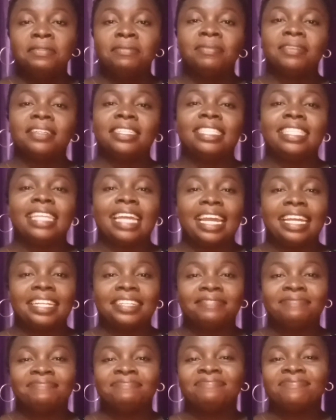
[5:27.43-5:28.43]
But
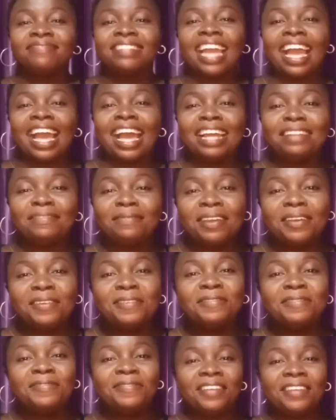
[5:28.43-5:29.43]
then I had my
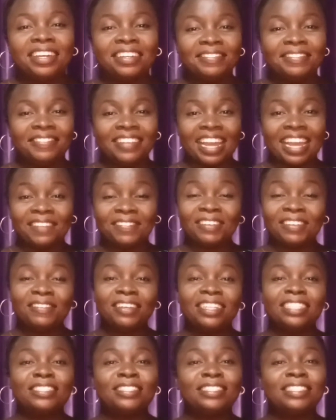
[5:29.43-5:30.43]
own fear of life. It
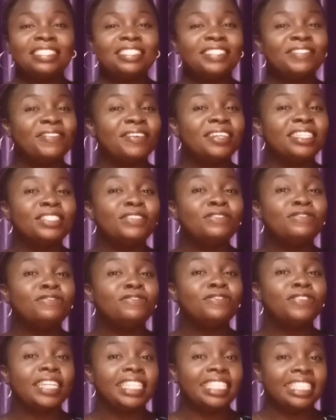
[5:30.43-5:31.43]
wasn't it wasn't
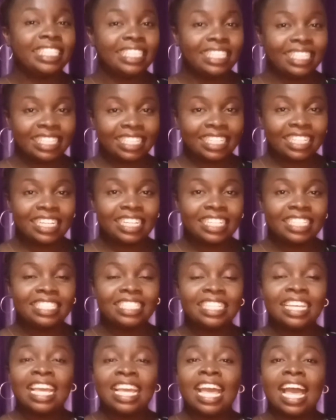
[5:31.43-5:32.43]
funny
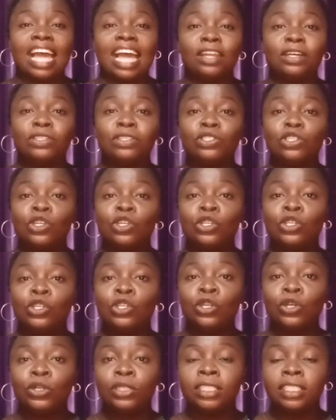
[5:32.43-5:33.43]
because I'd also
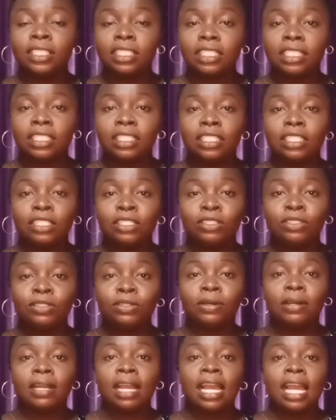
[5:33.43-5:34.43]
loaned, you
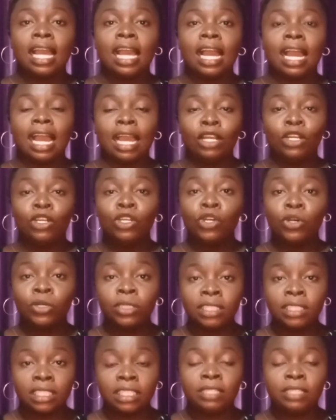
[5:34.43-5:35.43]
know,
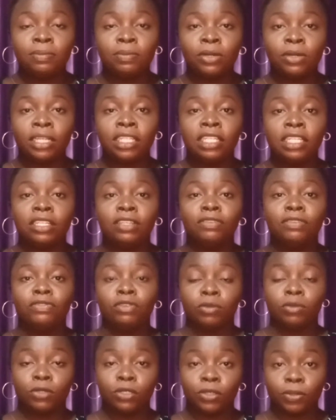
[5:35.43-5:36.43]
loaned the money
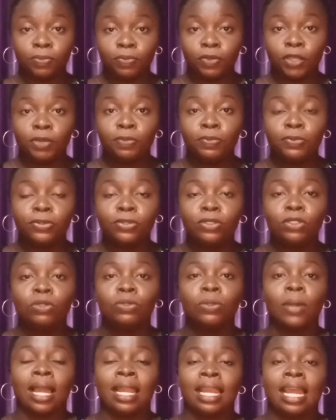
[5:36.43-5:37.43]
from some people
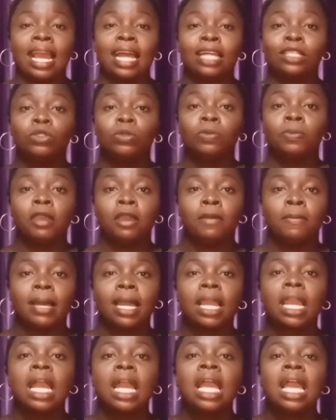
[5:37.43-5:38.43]
too and I had to pay
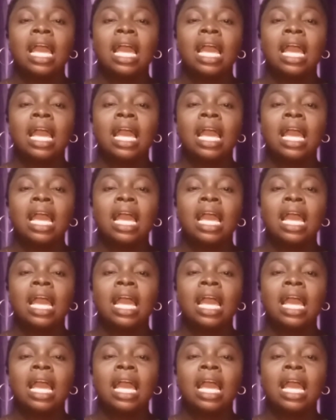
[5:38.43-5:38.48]
back.